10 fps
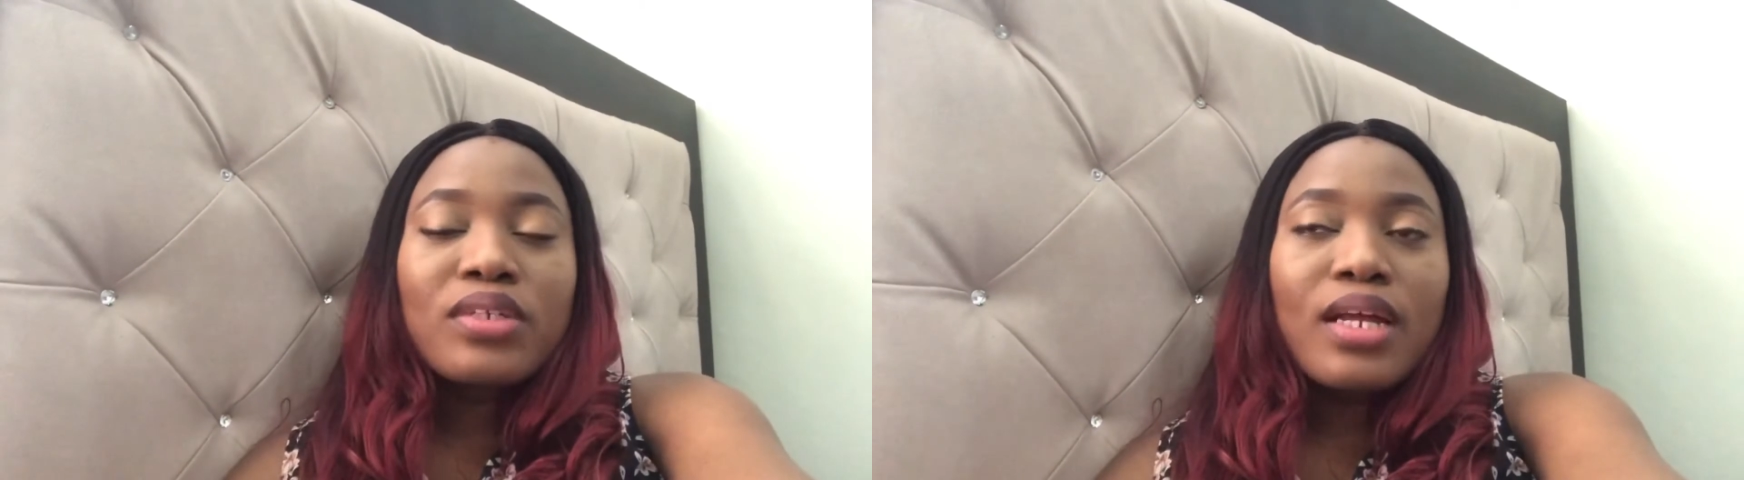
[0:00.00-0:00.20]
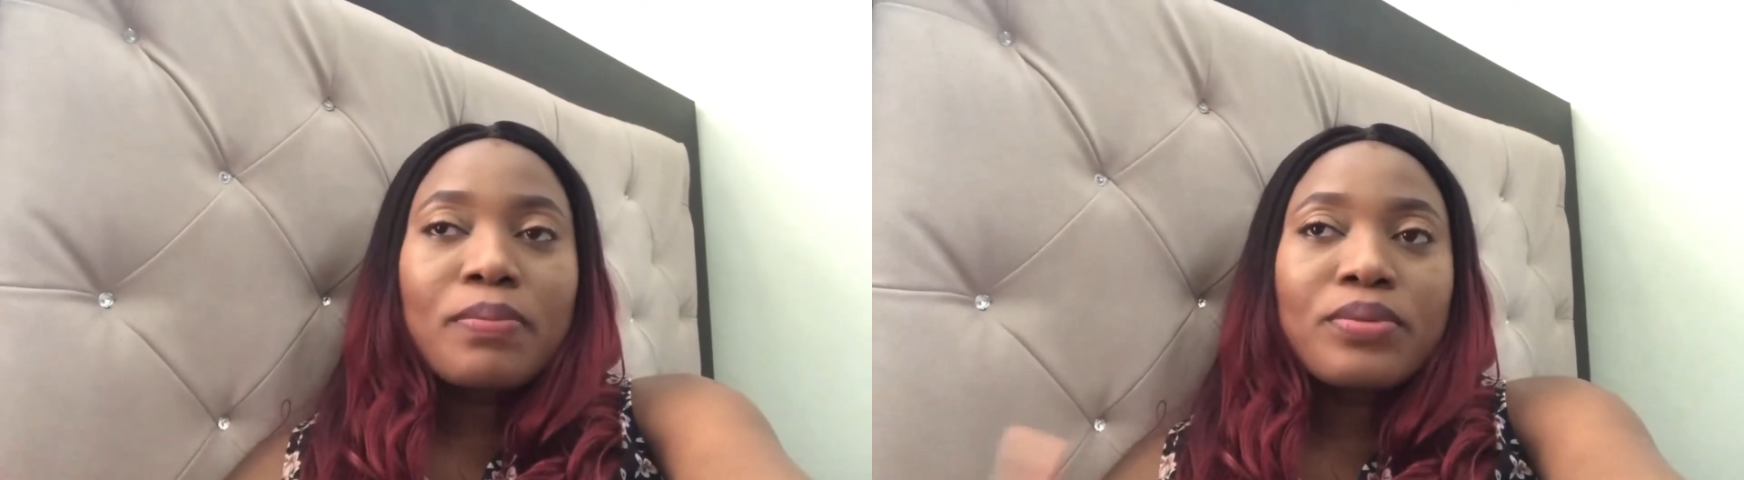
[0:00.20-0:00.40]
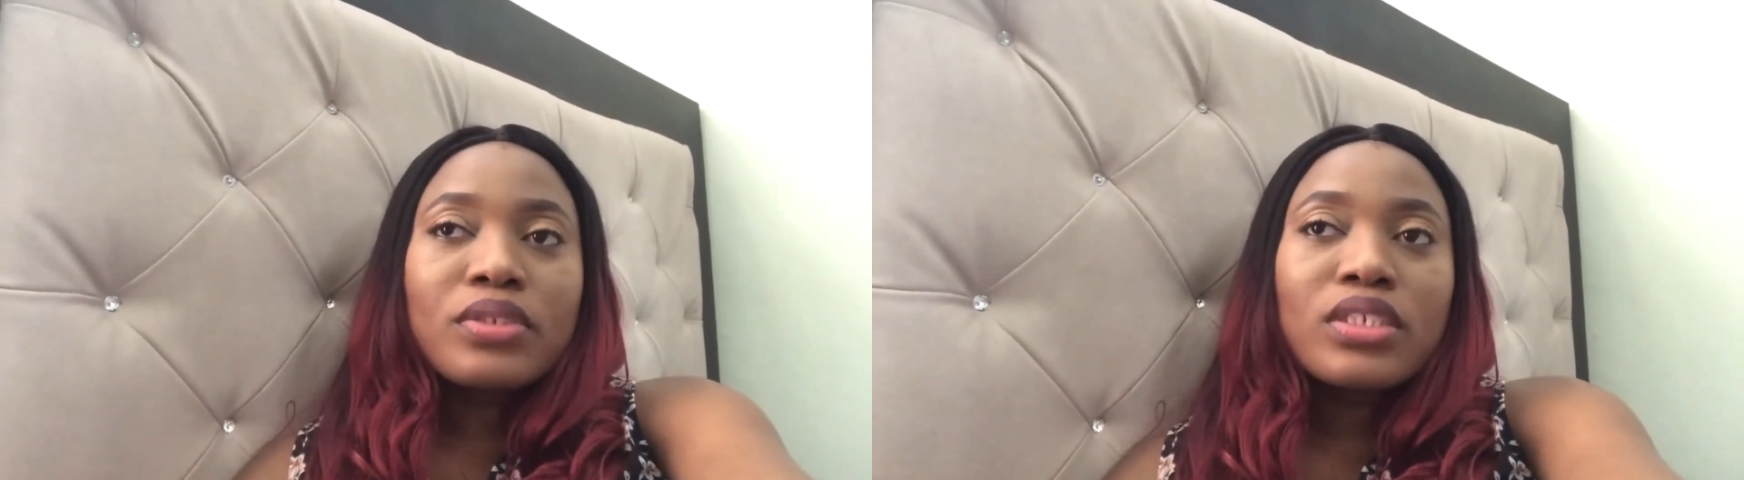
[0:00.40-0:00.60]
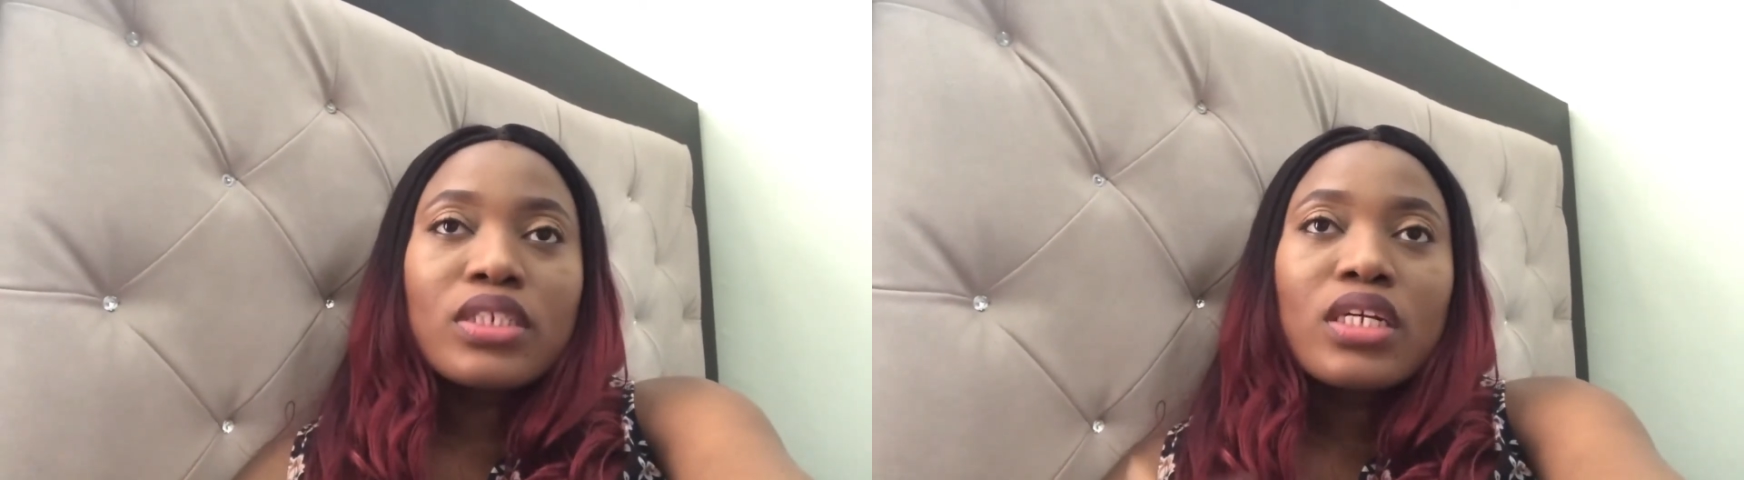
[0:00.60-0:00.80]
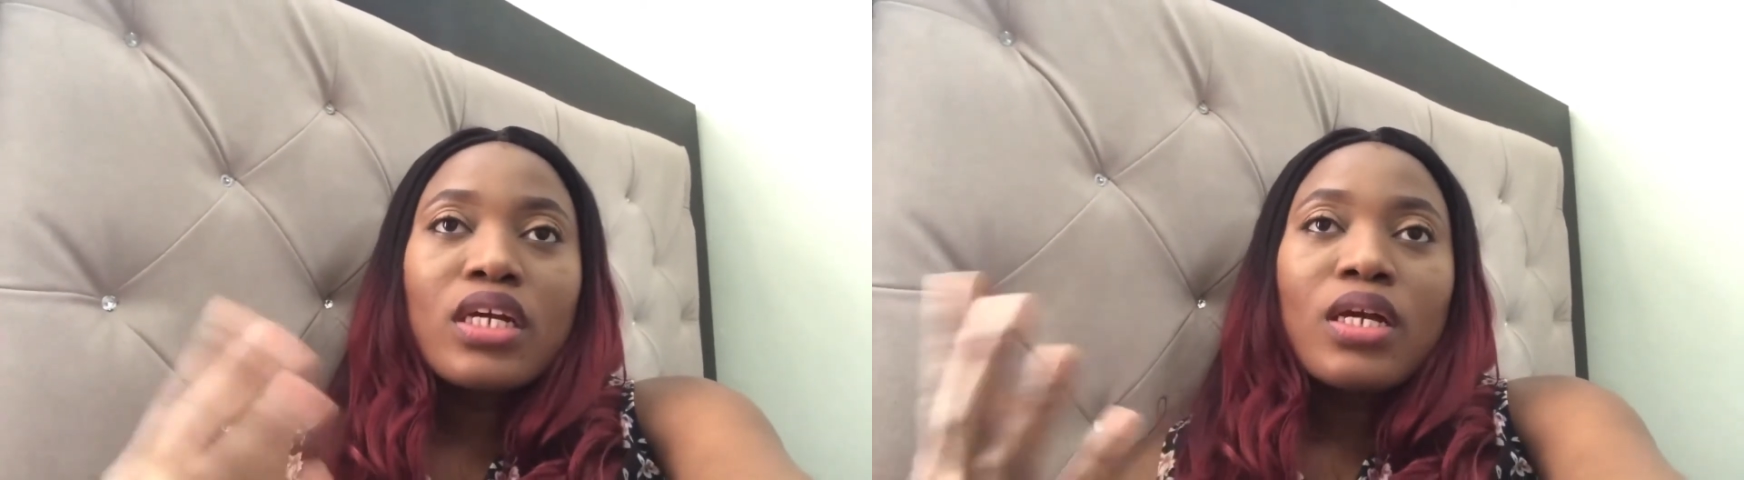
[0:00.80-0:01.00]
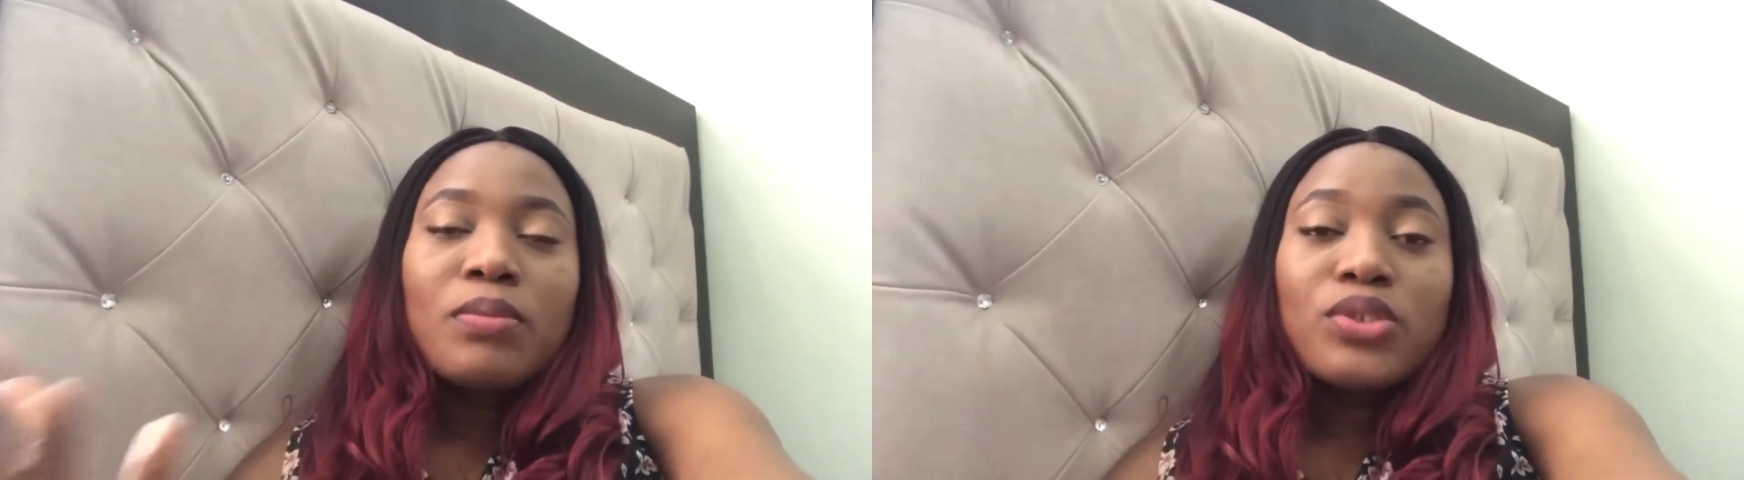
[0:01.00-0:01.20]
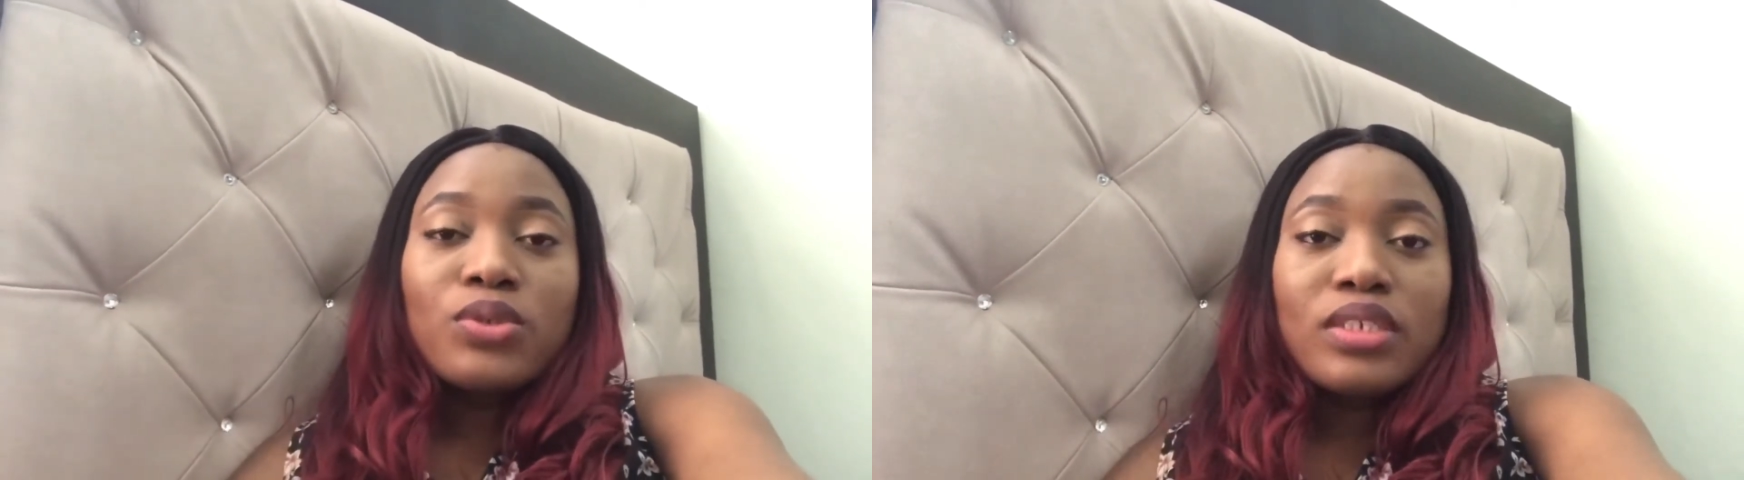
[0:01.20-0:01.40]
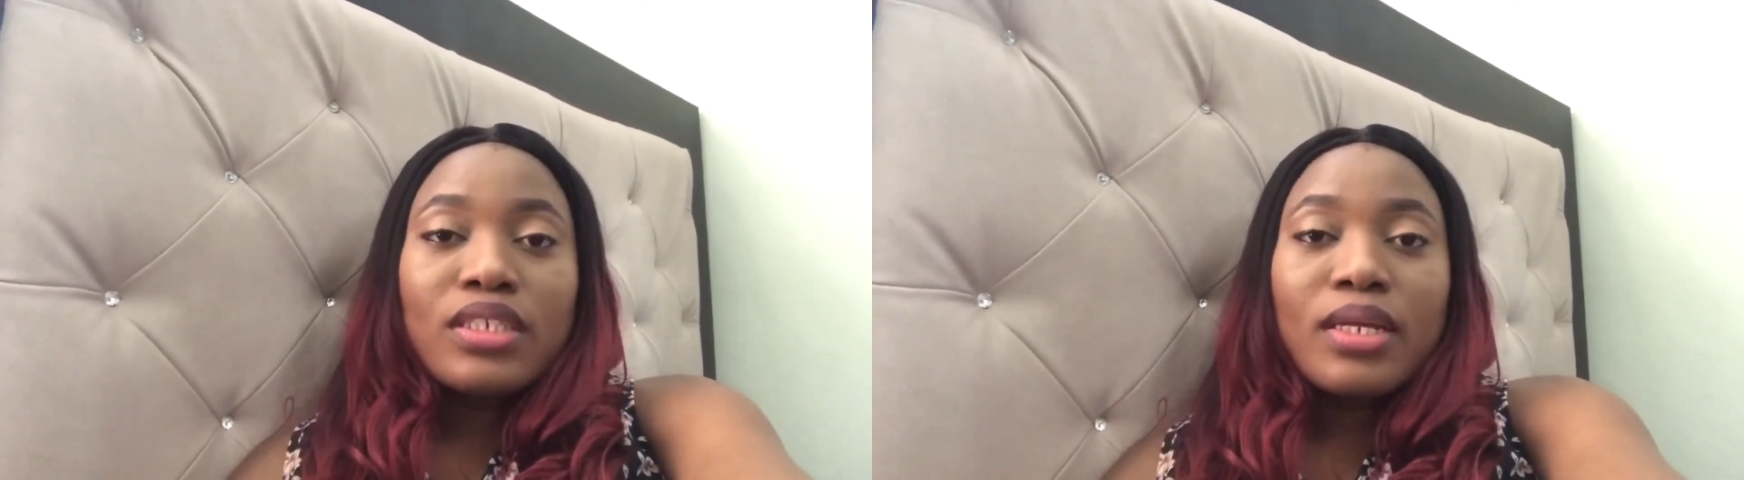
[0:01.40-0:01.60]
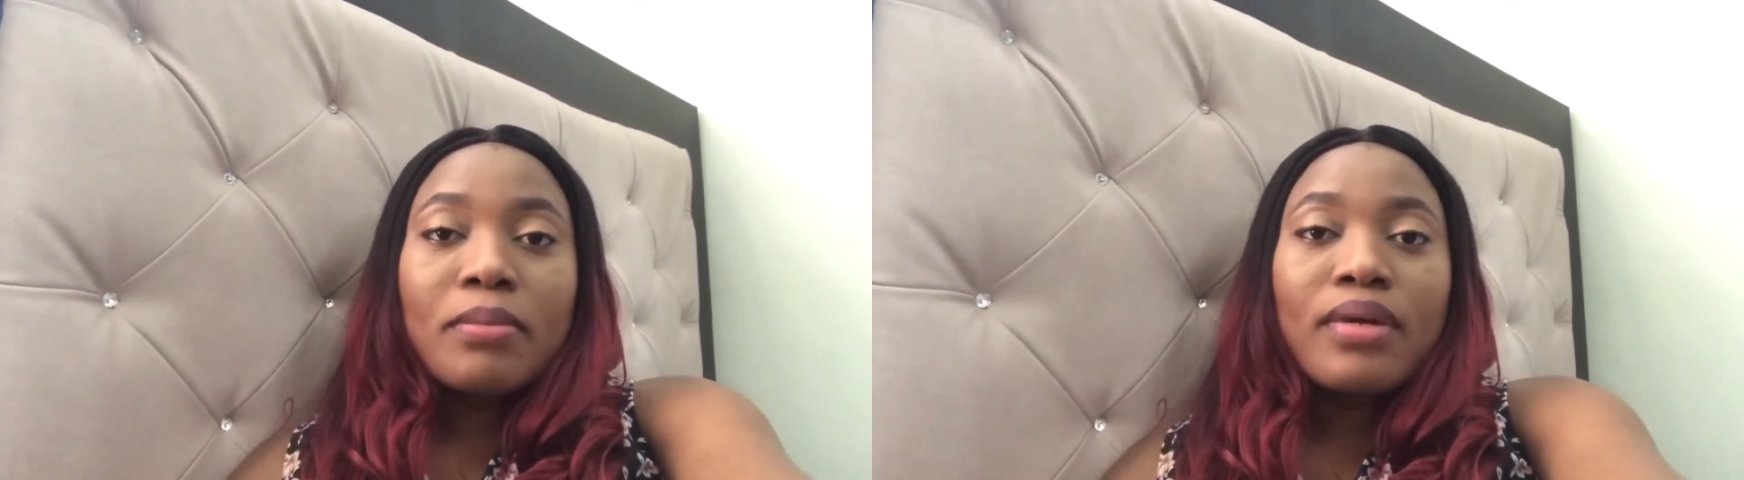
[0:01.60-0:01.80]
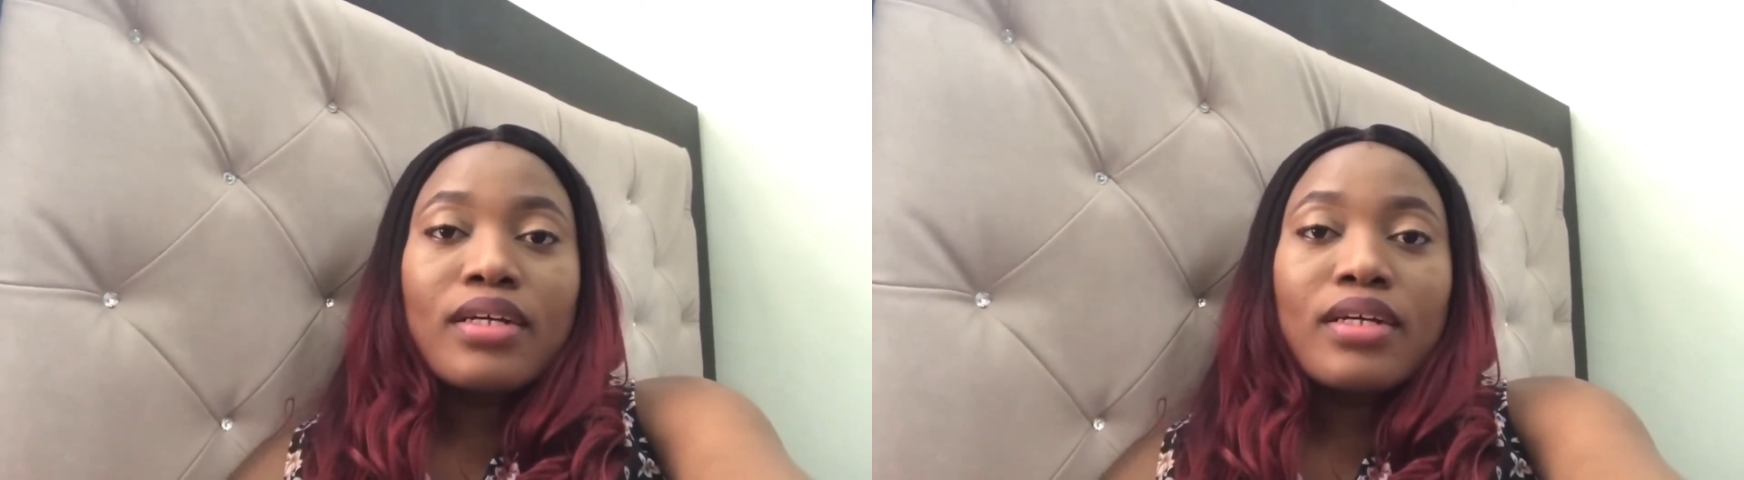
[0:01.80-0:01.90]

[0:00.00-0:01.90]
happened between them,